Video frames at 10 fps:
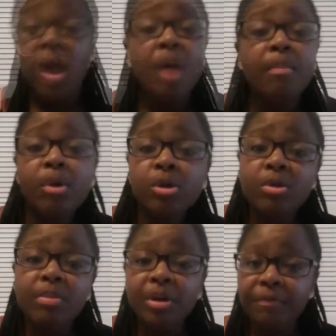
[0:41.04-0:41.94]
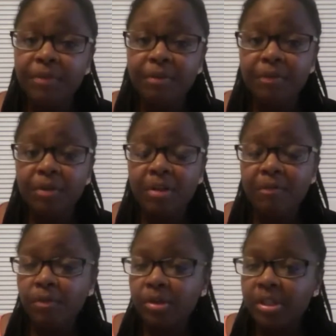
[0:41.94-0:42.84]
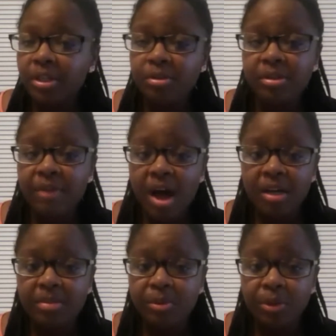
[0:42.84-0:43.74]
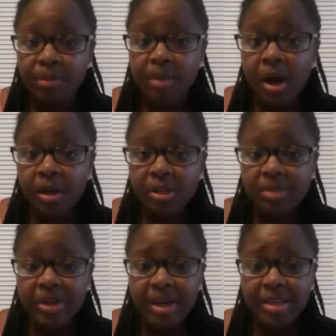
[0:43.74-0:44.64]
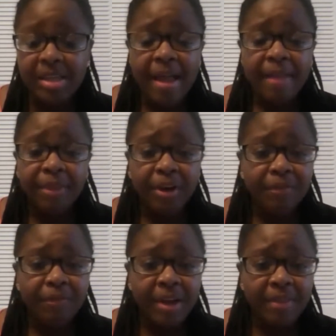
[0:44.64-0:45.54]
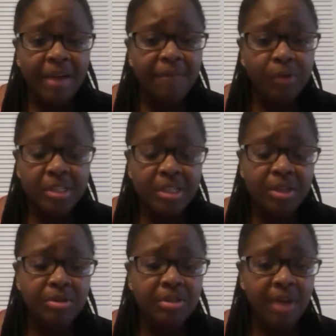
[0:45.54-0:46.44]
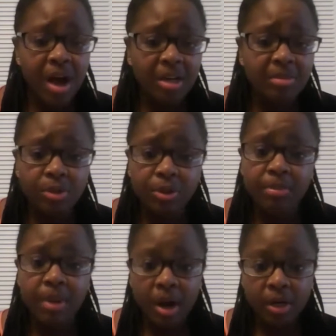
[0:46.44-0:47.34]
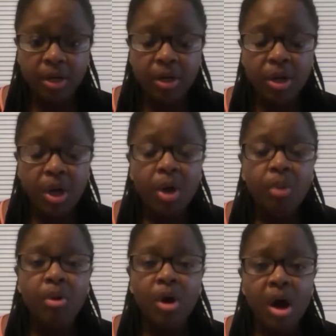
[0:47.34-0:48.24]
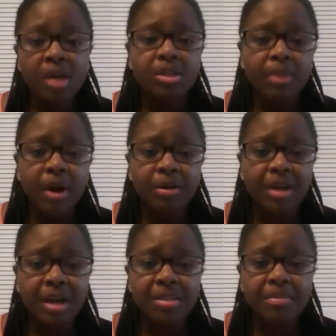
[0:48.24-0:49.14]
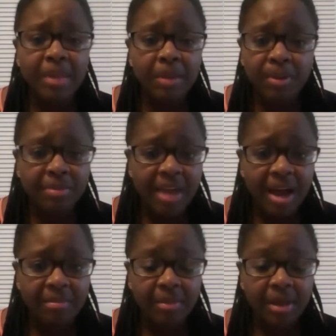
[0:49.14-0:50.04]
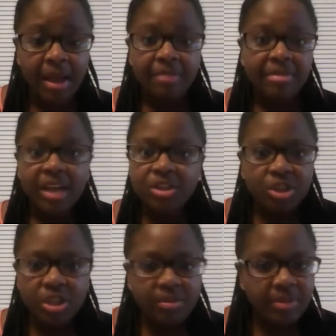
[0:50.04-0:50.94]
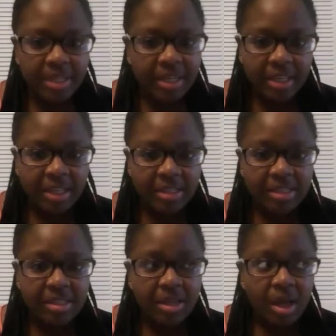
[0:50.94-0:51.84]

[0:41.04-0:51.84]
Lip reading: Most women are fearful of forcing the use of condoms with their partners because they're afraid that forcing the use of condoms with their partner will cause their partner not to be with them. That's just ridiculous.